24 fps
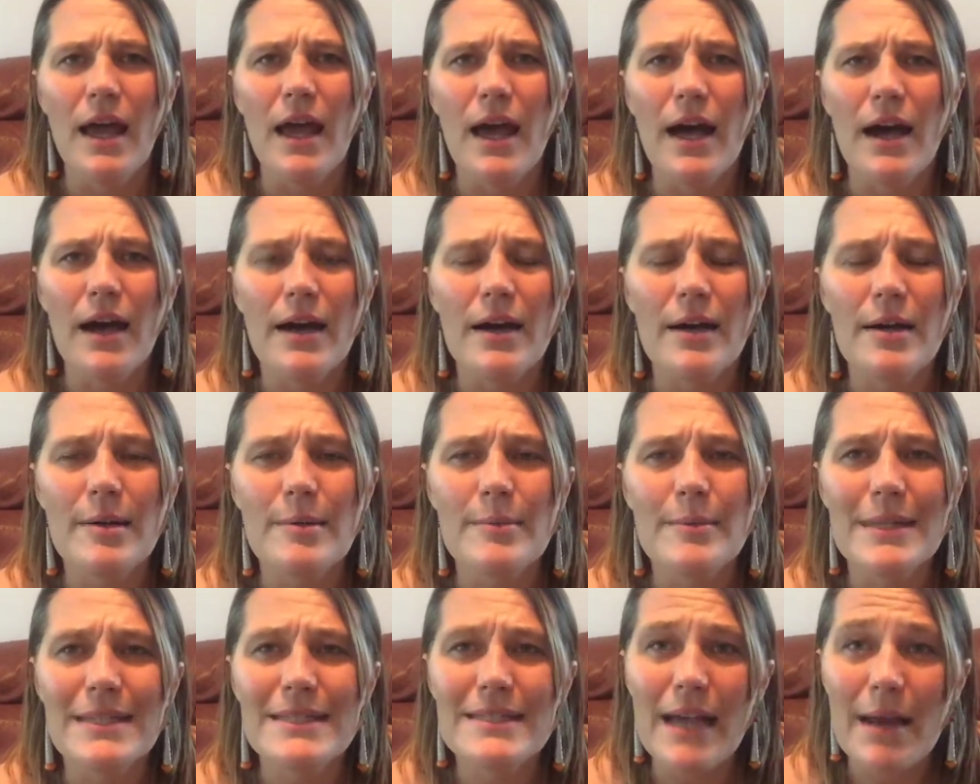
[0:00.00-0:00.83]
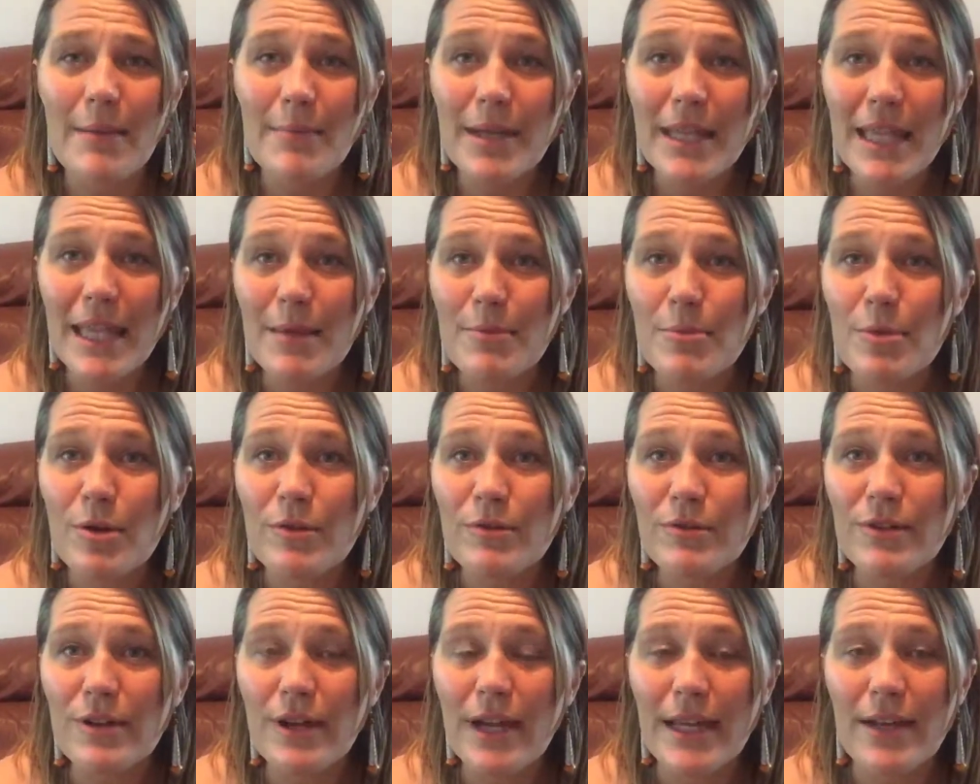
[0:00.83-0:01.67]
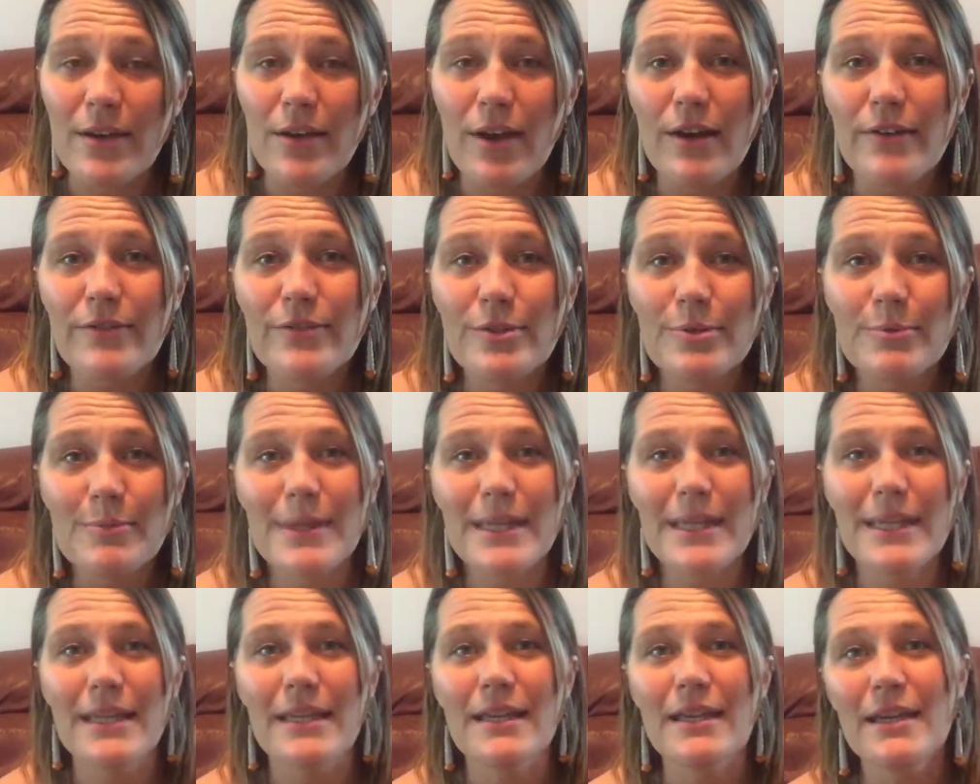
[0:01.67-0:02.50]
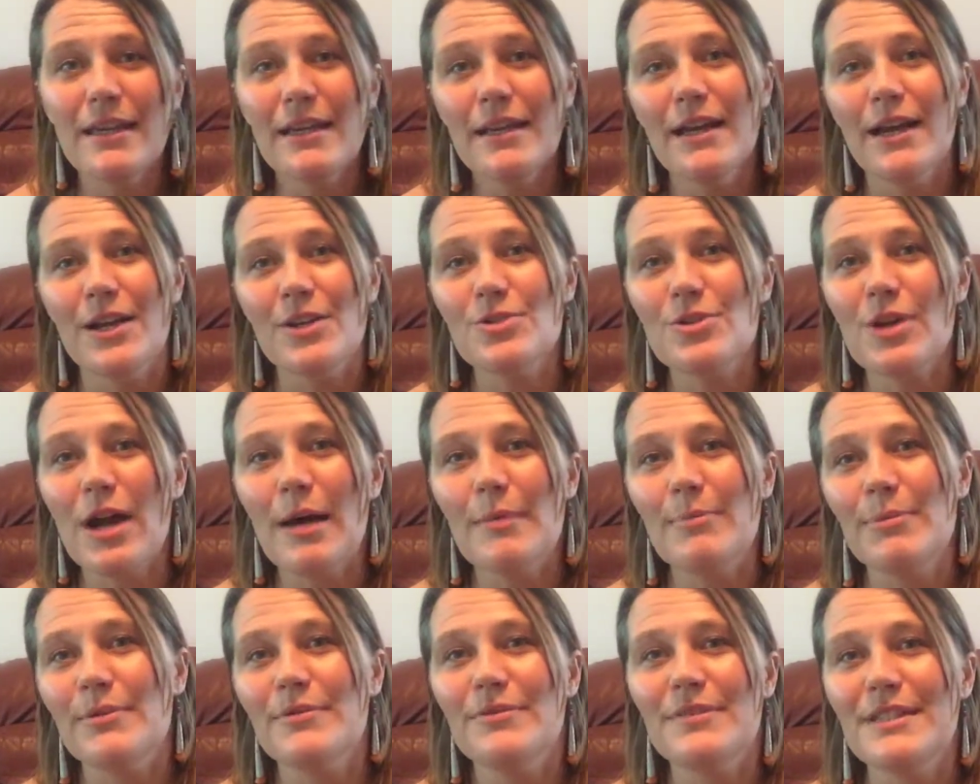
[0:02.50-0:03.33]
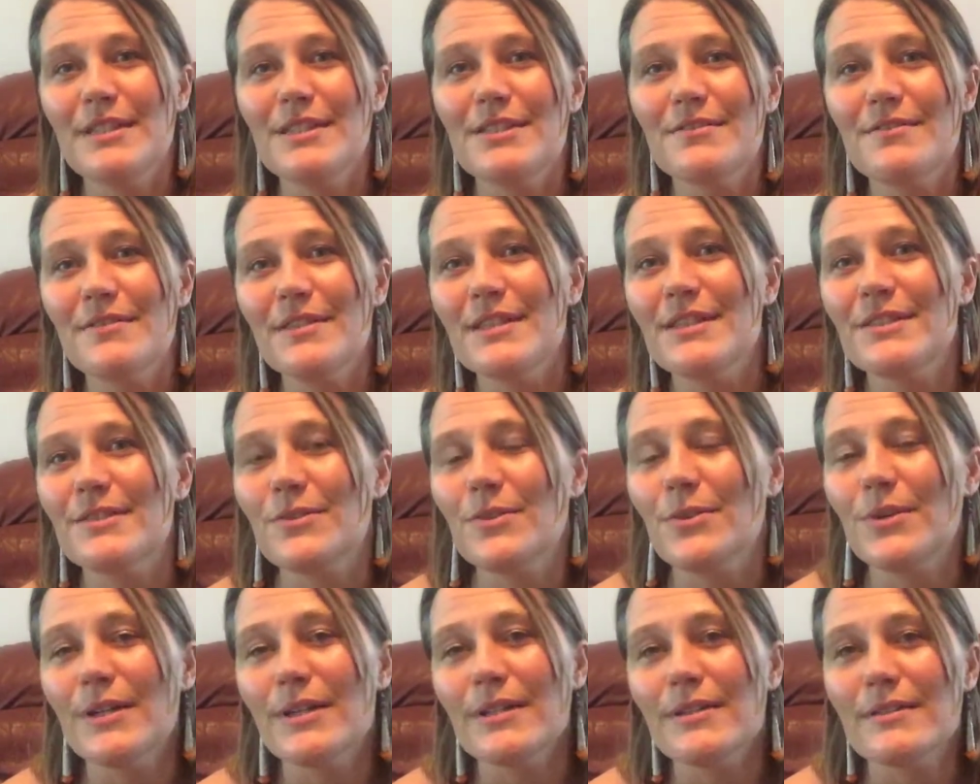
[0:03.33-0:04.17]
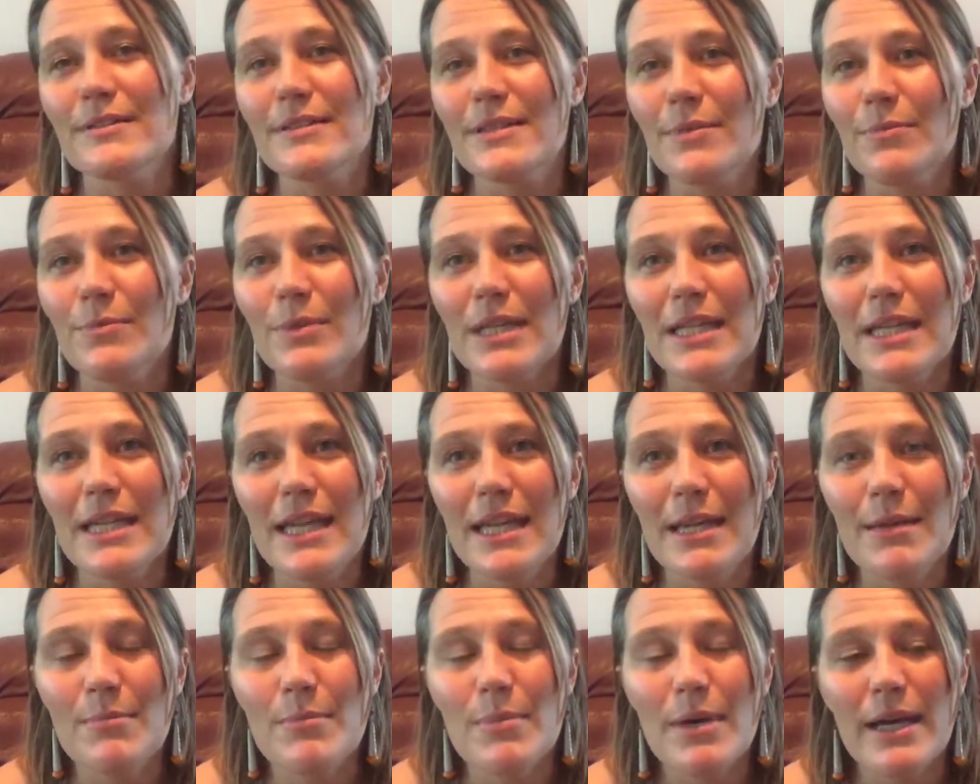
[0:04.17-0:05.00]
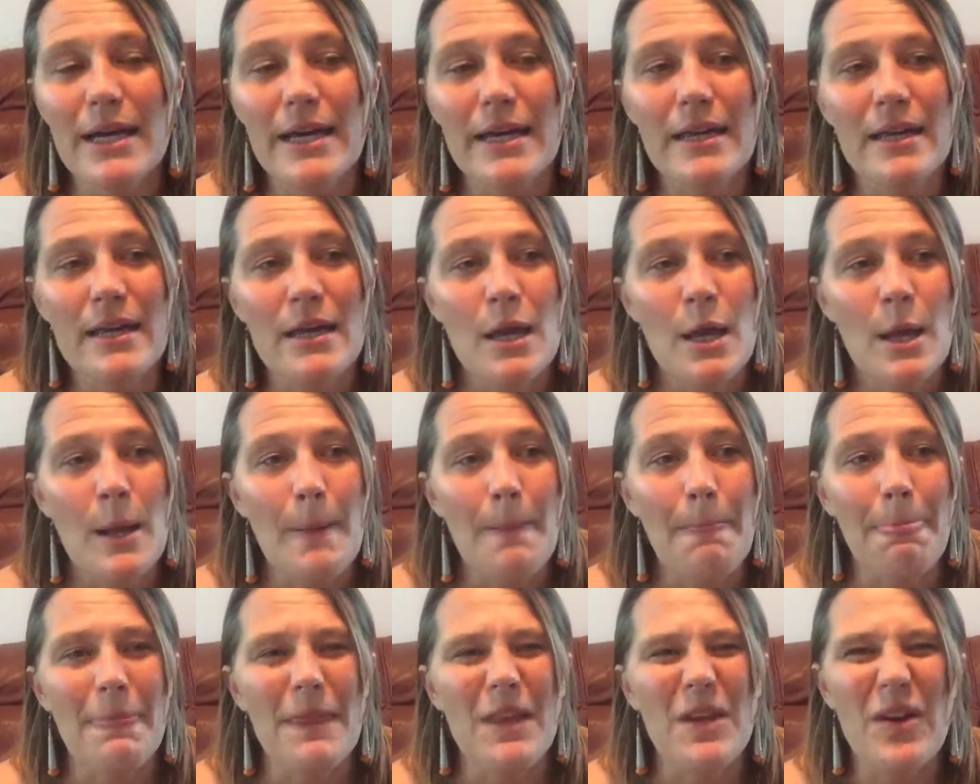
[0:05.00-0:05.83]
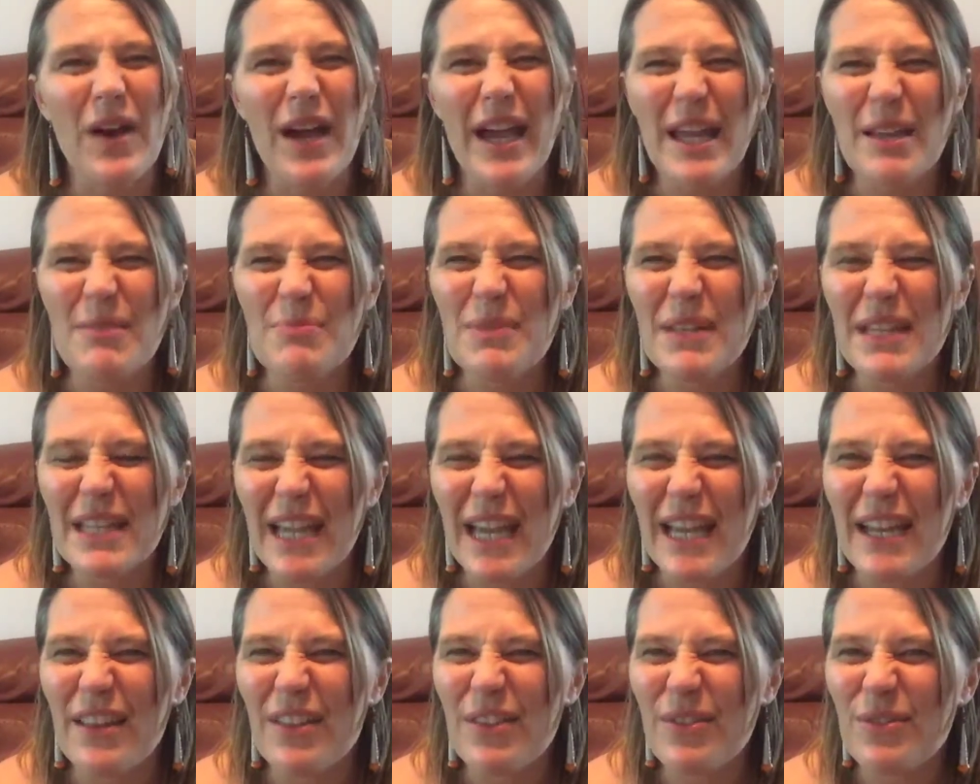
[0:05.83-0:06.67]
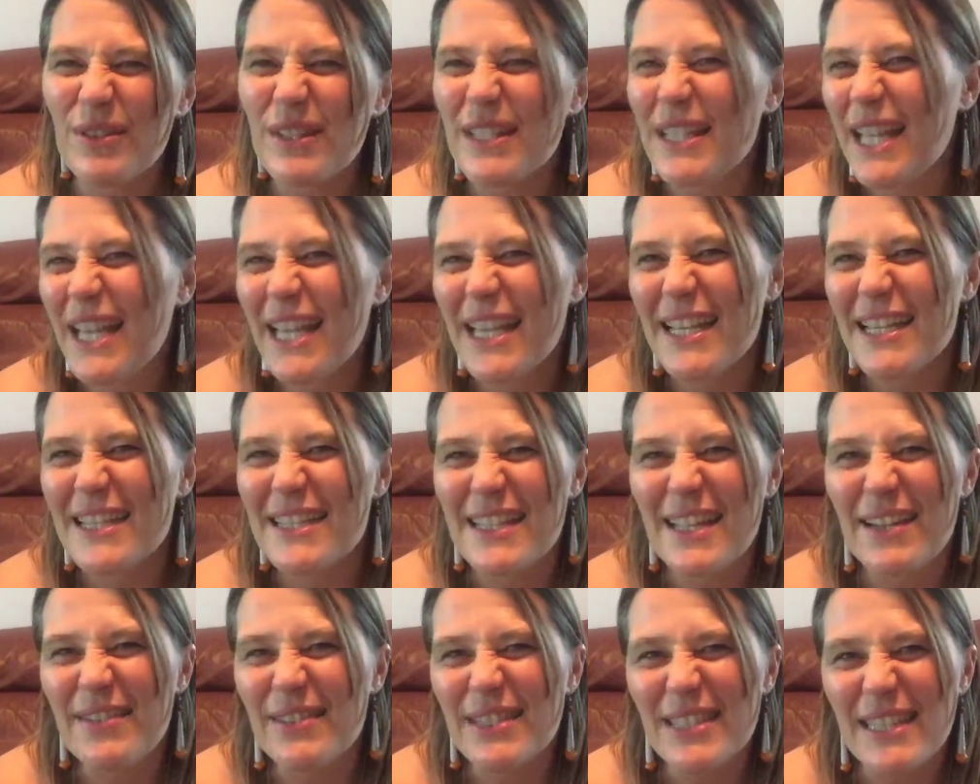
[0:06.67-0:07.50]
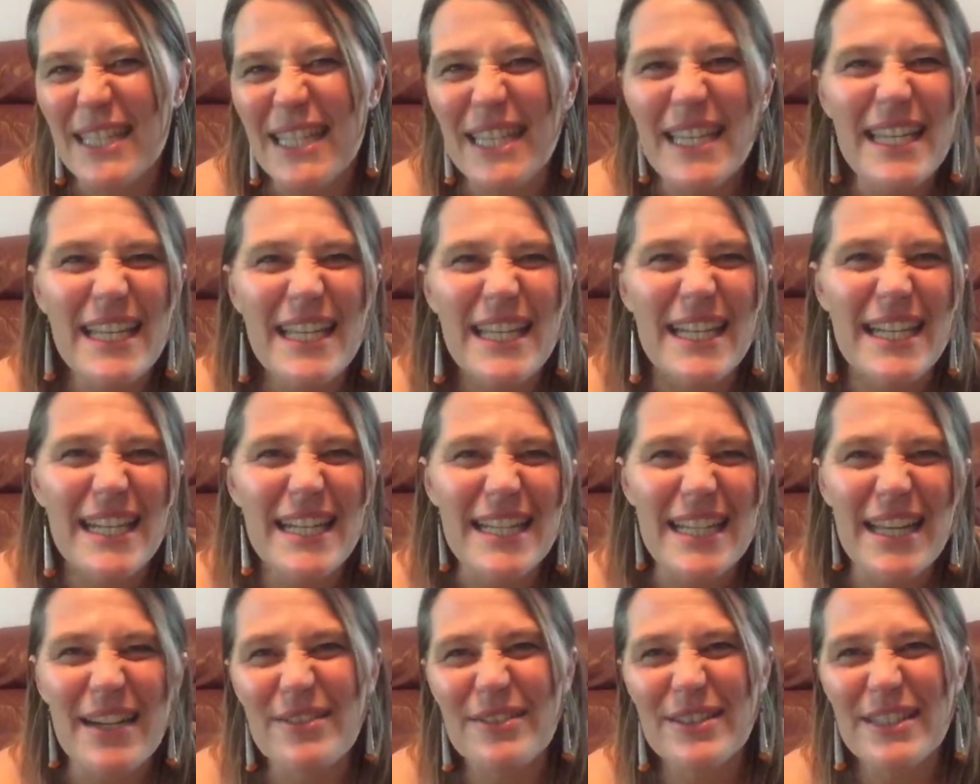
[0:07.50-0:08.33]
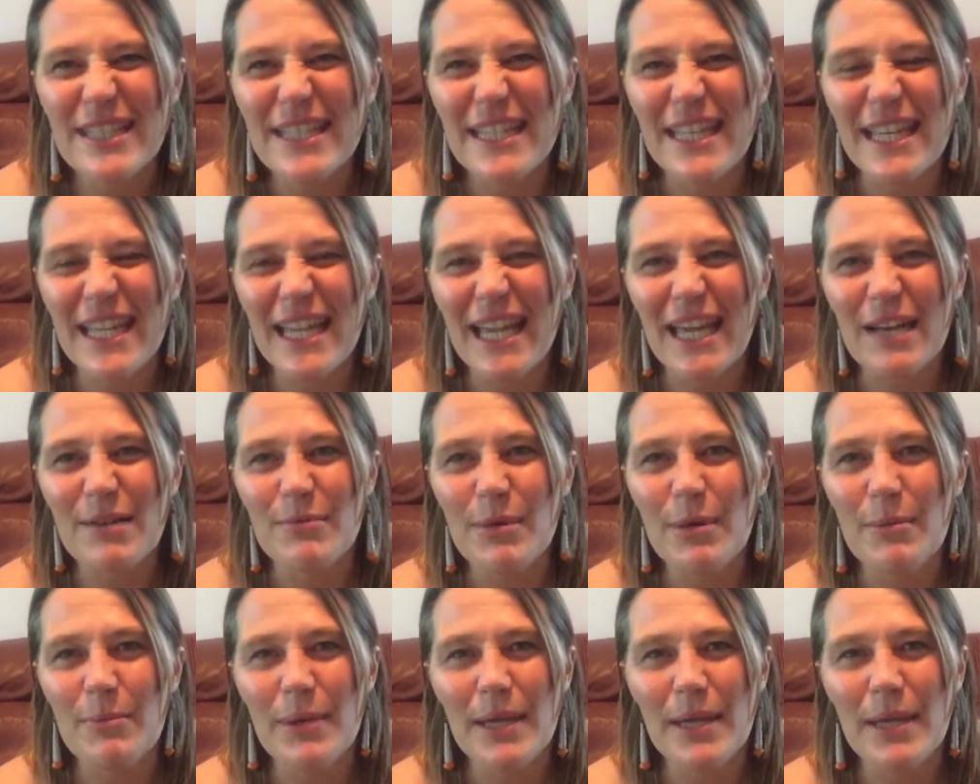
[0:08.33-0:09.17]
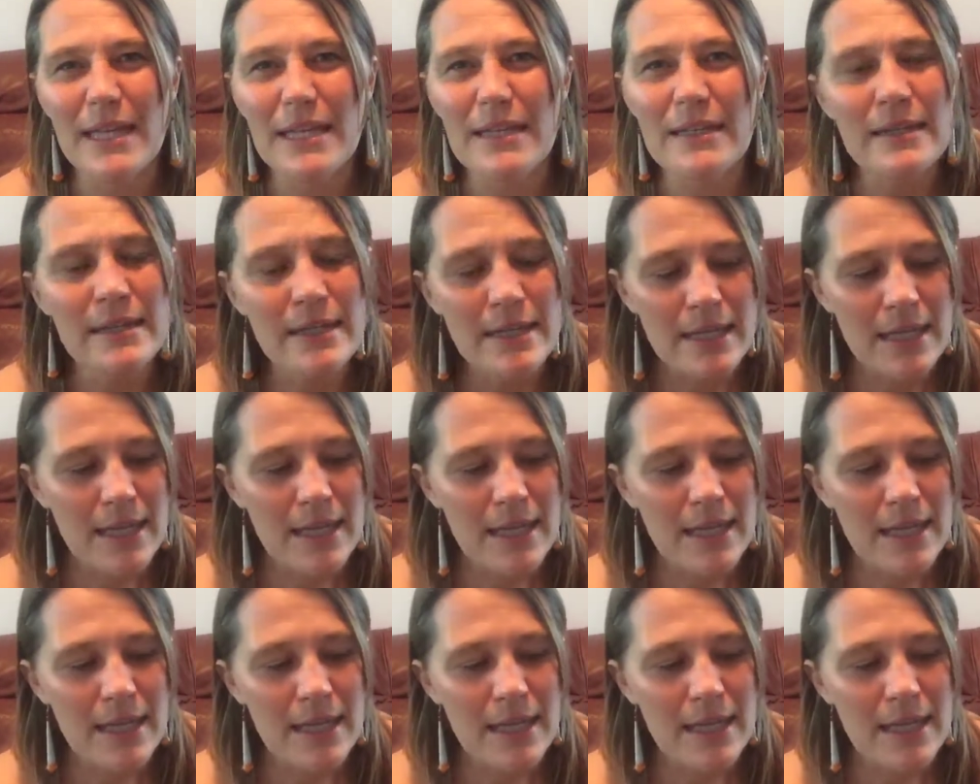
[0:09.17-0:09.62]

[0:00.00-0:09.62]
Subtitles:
And Tama came over and offered me a drop of each of these oils. And when he came by, you know, I had been kind of 3 days not really eating, not really getting out of my bed.